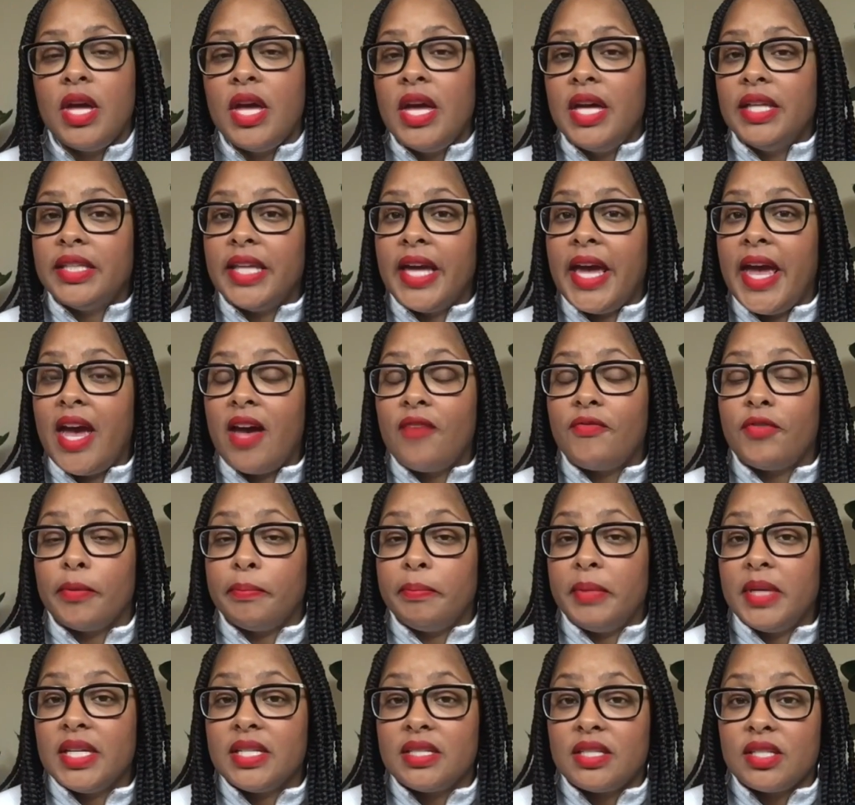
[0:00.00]
they have a
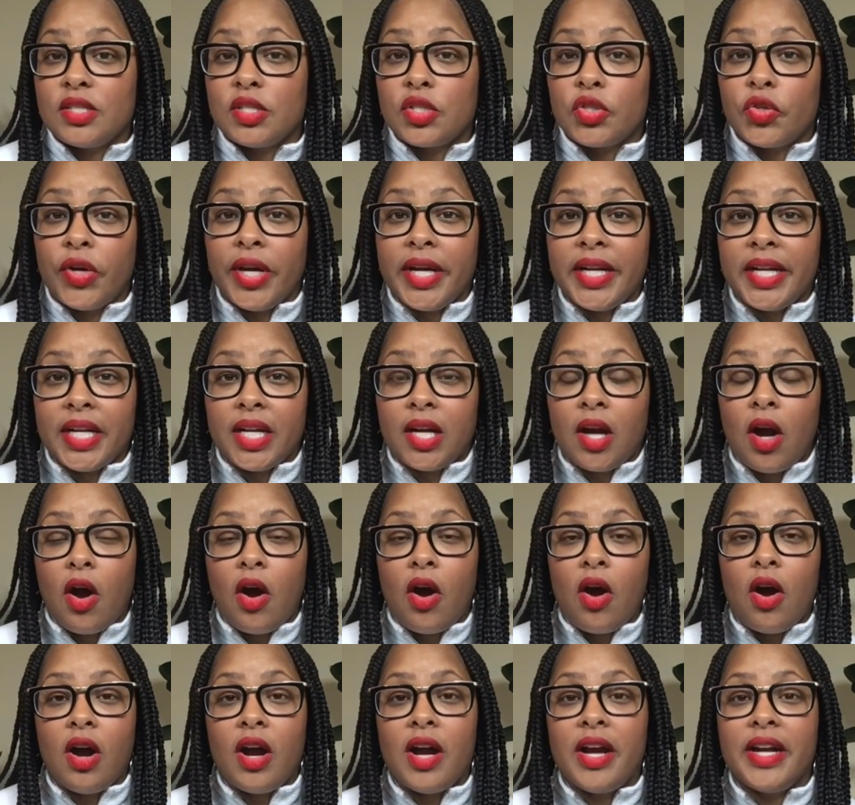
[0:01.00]
business credit
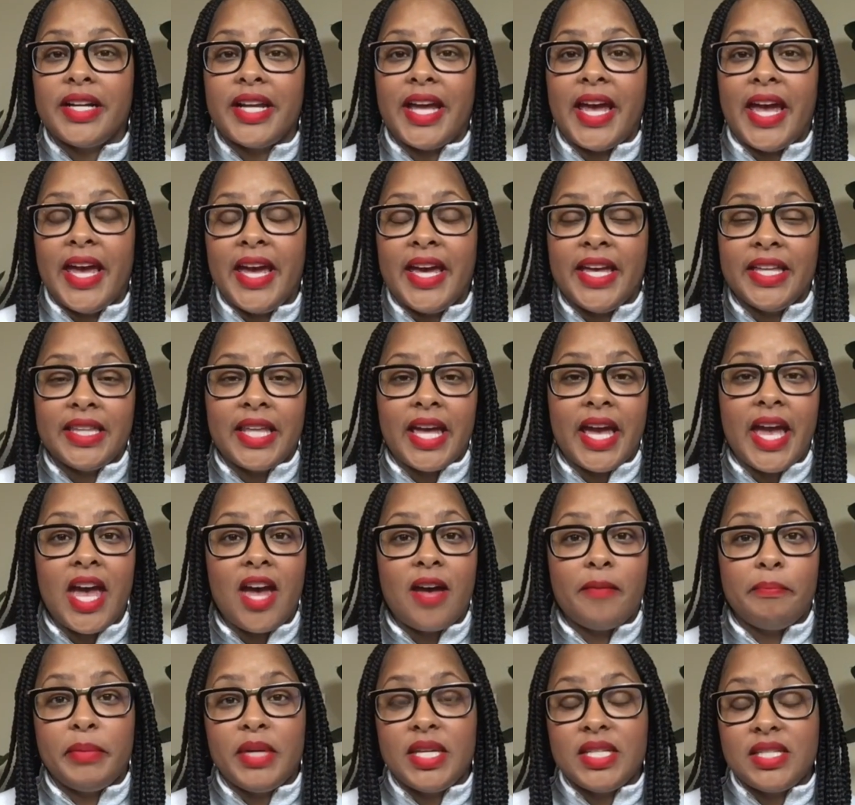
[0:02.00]
card, and they have
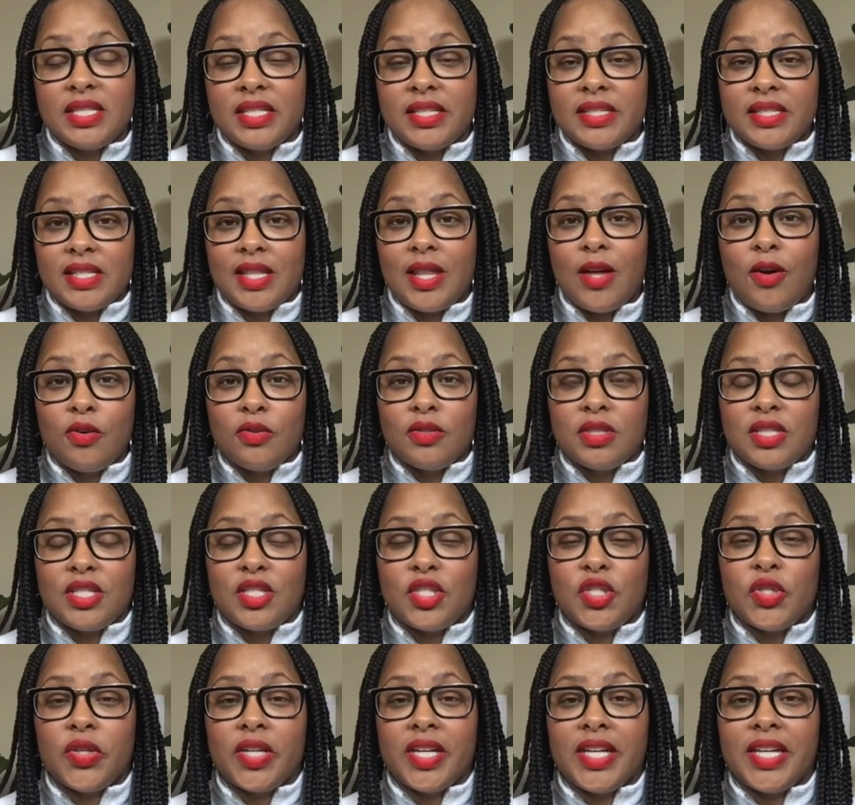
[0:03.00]
business loans that you
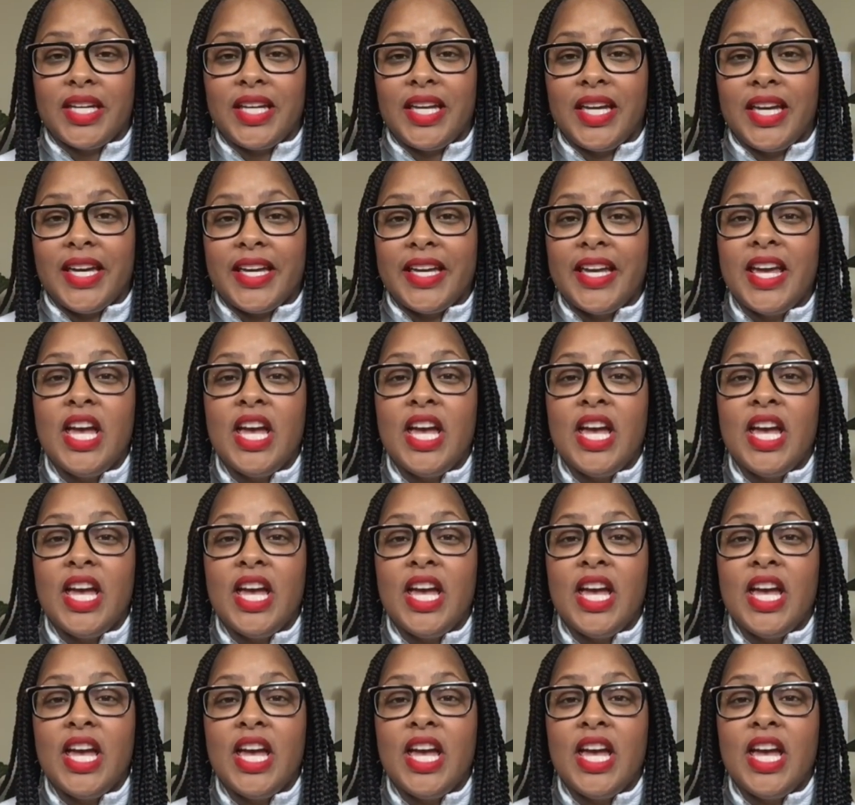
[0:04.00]
can get.